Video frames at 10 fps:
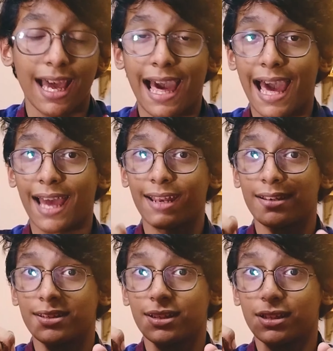
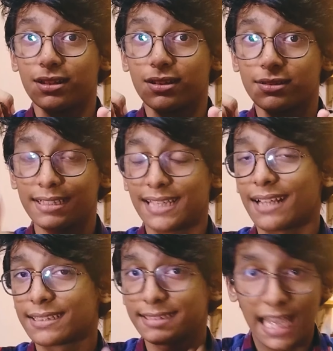and this had
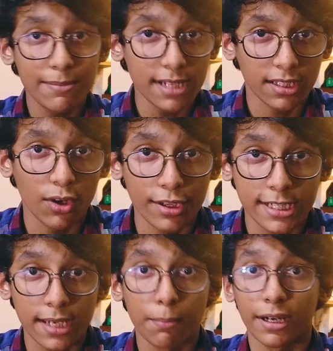the same
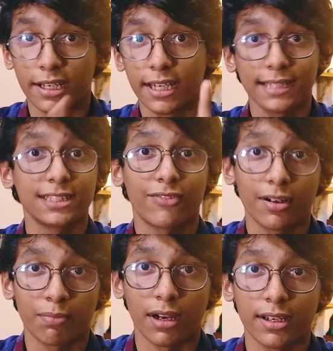technology, but here's the fun
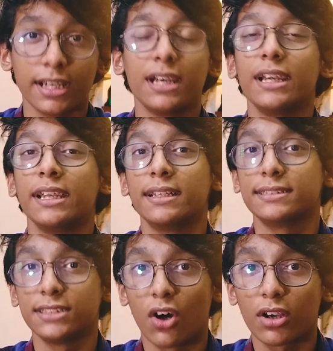part, it
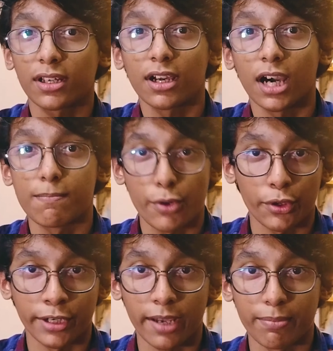is not a
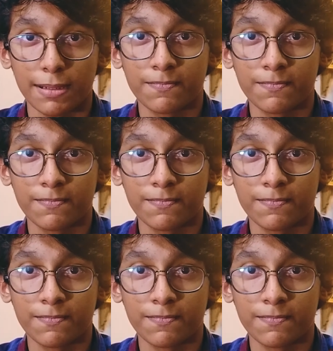prototype.